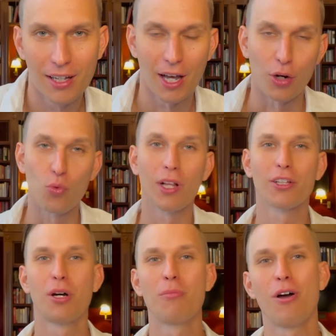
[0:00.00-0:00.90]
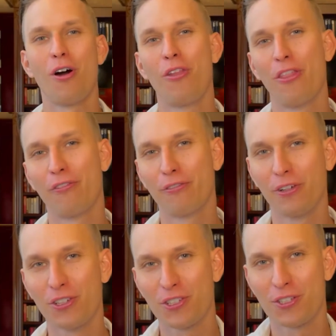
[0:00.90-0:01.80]
and welcome on the
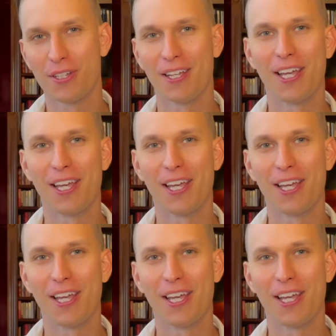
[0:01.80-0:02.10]
first